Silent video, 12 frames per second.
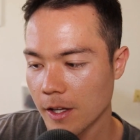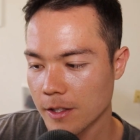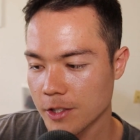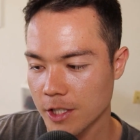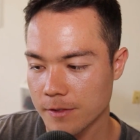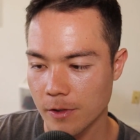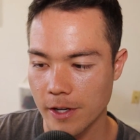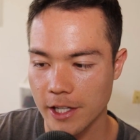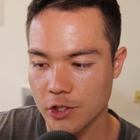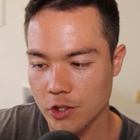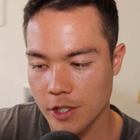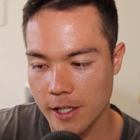just for an
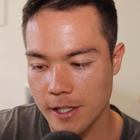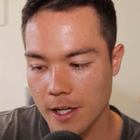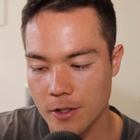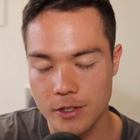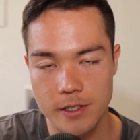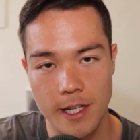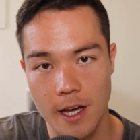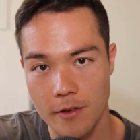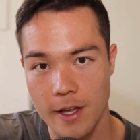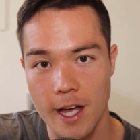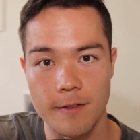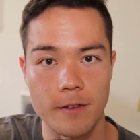extra $10, now you
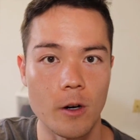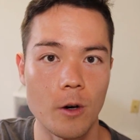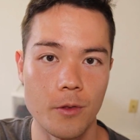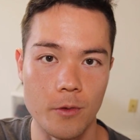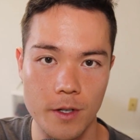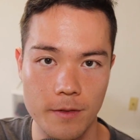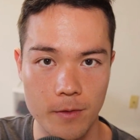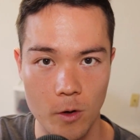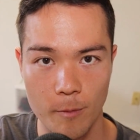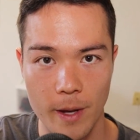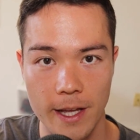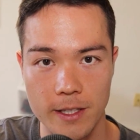have all three
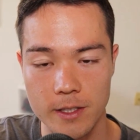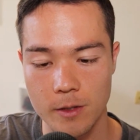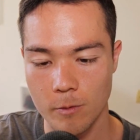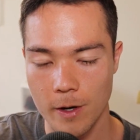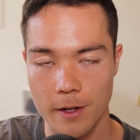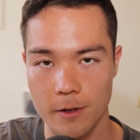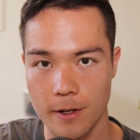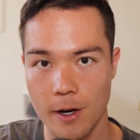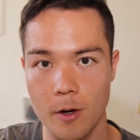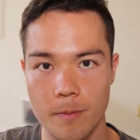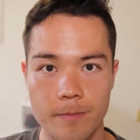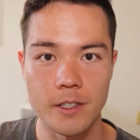formats ready to
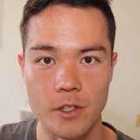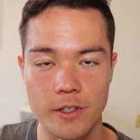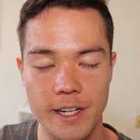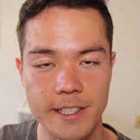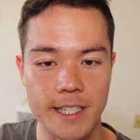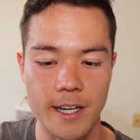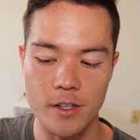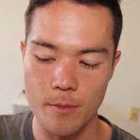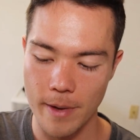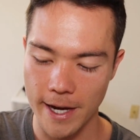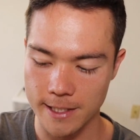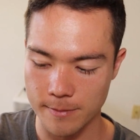go. So that is how you
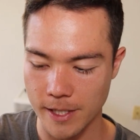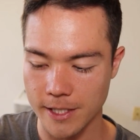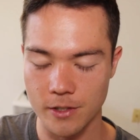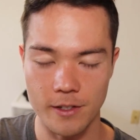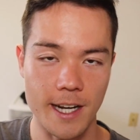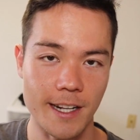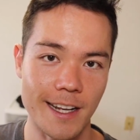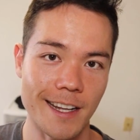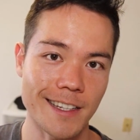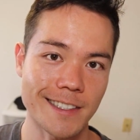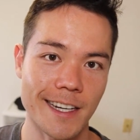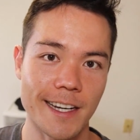maximize your 99
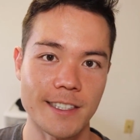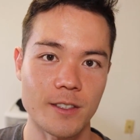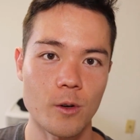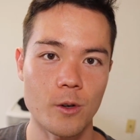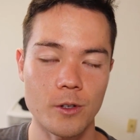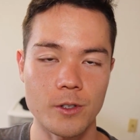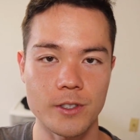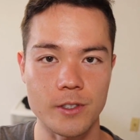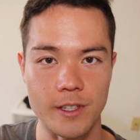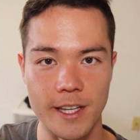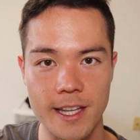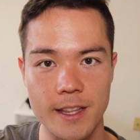Designs orders
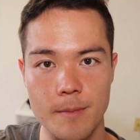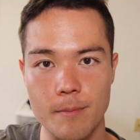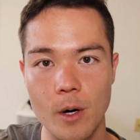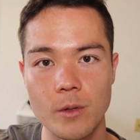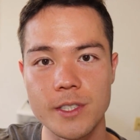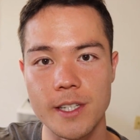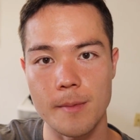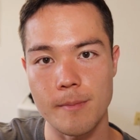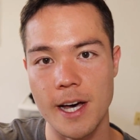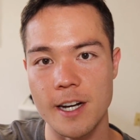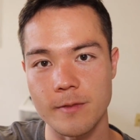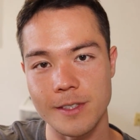to get the most
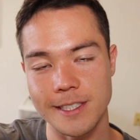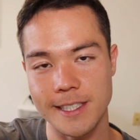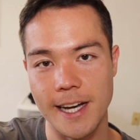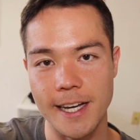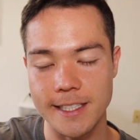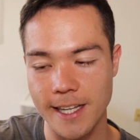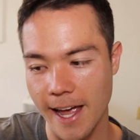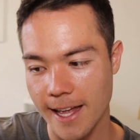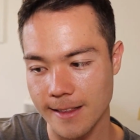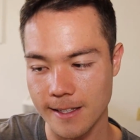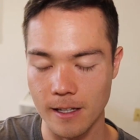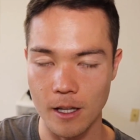amount of designs
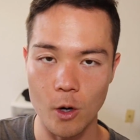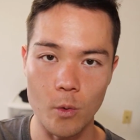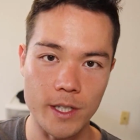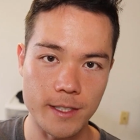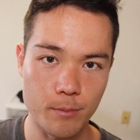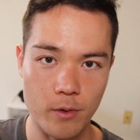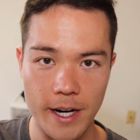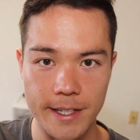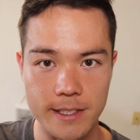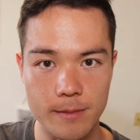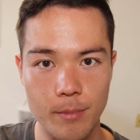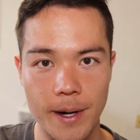at the lowest
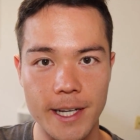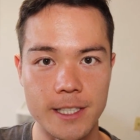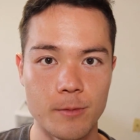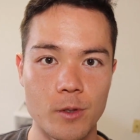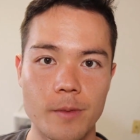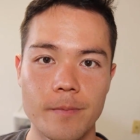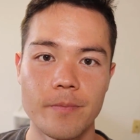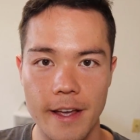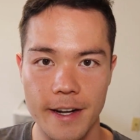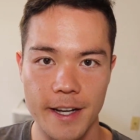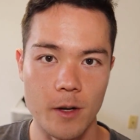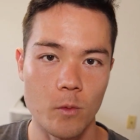price possible.
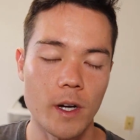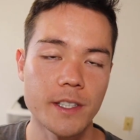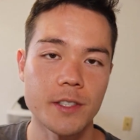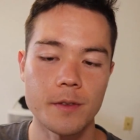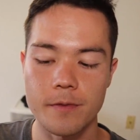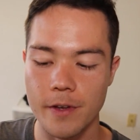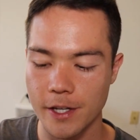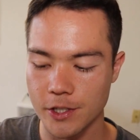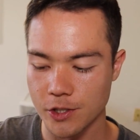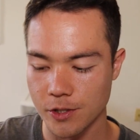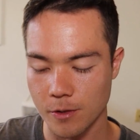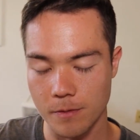And again, once you
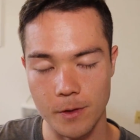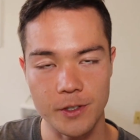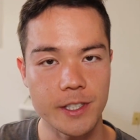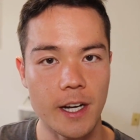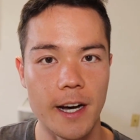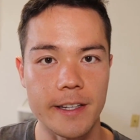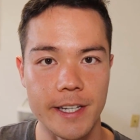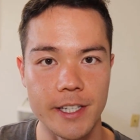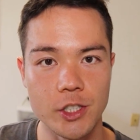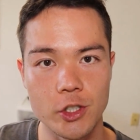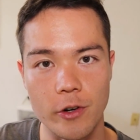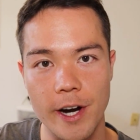finish your first
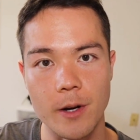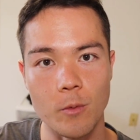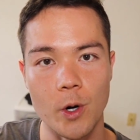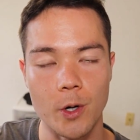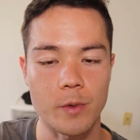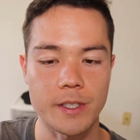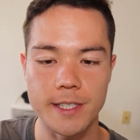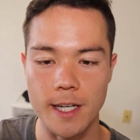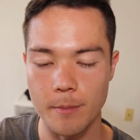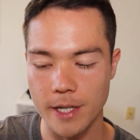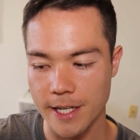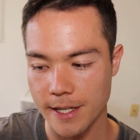contest, try and work with
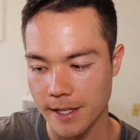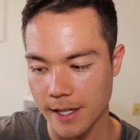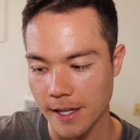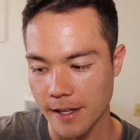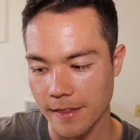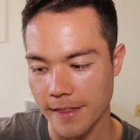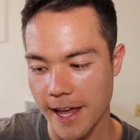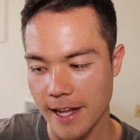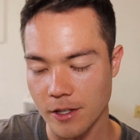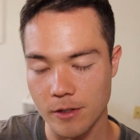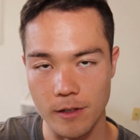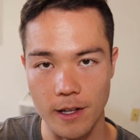somebody
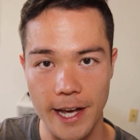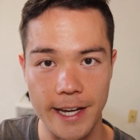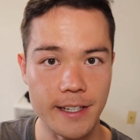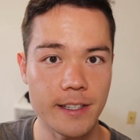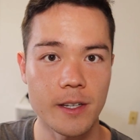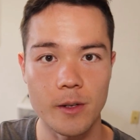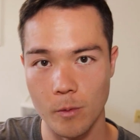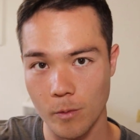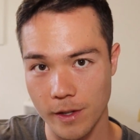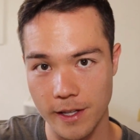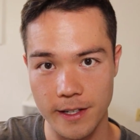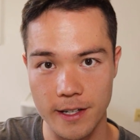that you liked
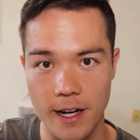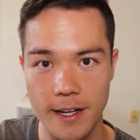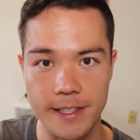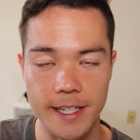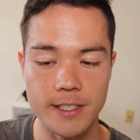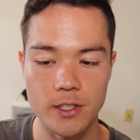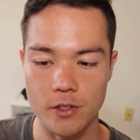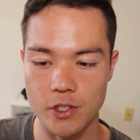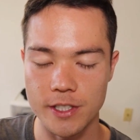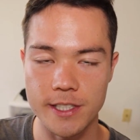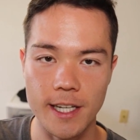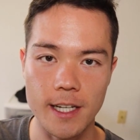within the contest. So
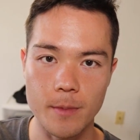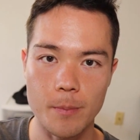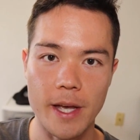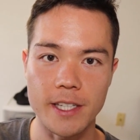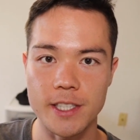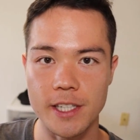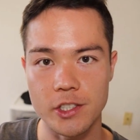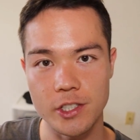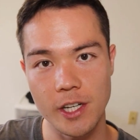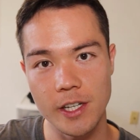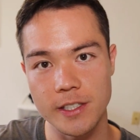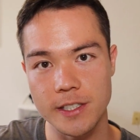just send him a message,
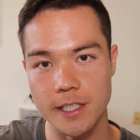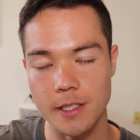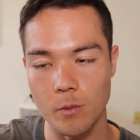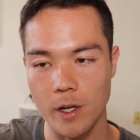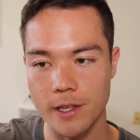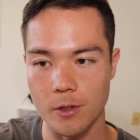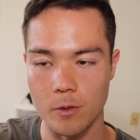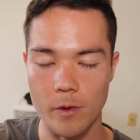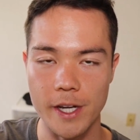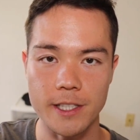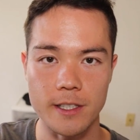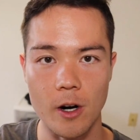see what their
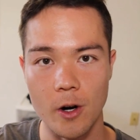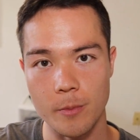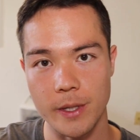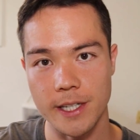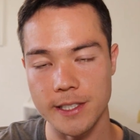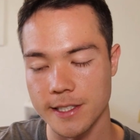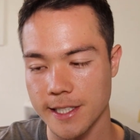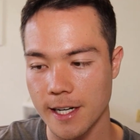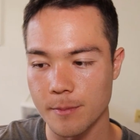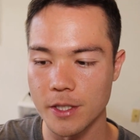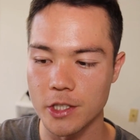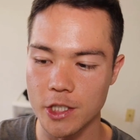rates are because it's going
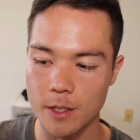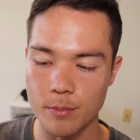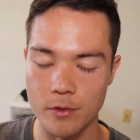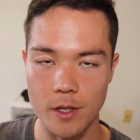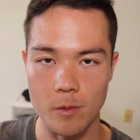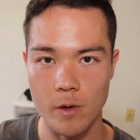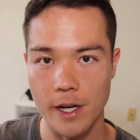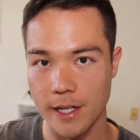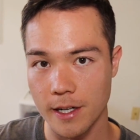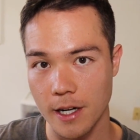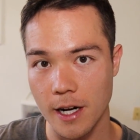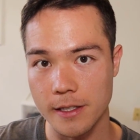to be cheaper than running
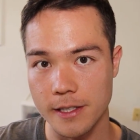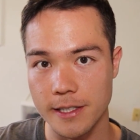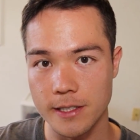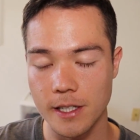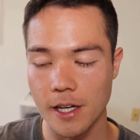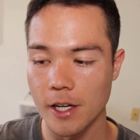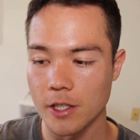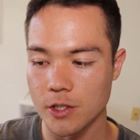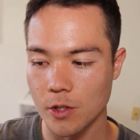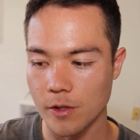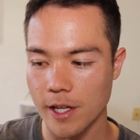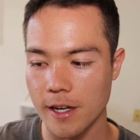a contest.
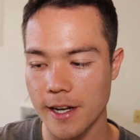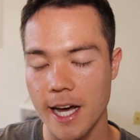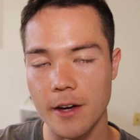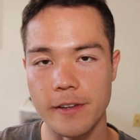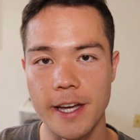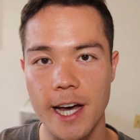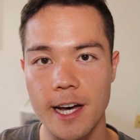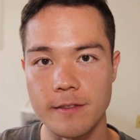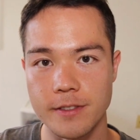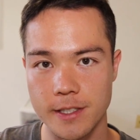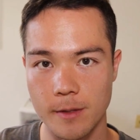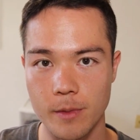So then now you have
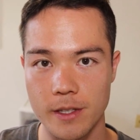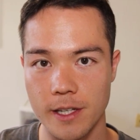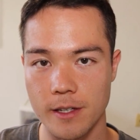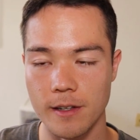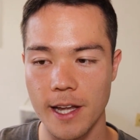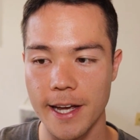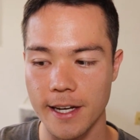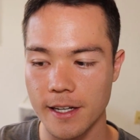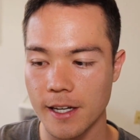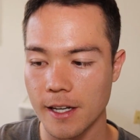someone that you like